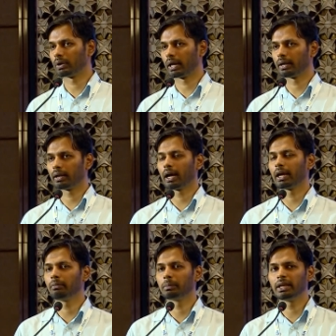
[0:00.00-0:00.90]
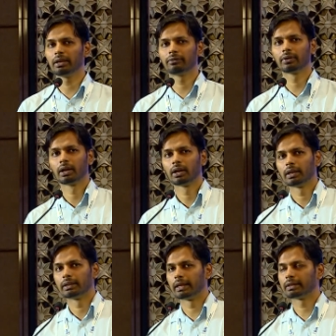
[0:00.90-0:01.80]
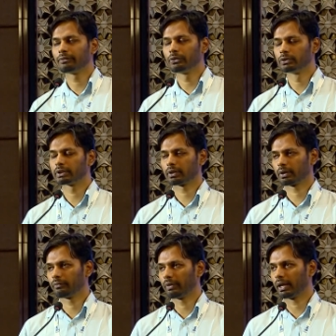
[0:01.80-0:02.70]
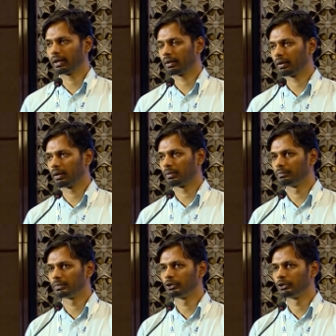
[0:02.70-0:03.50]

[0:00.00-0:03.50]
and I believe there is a future where uh,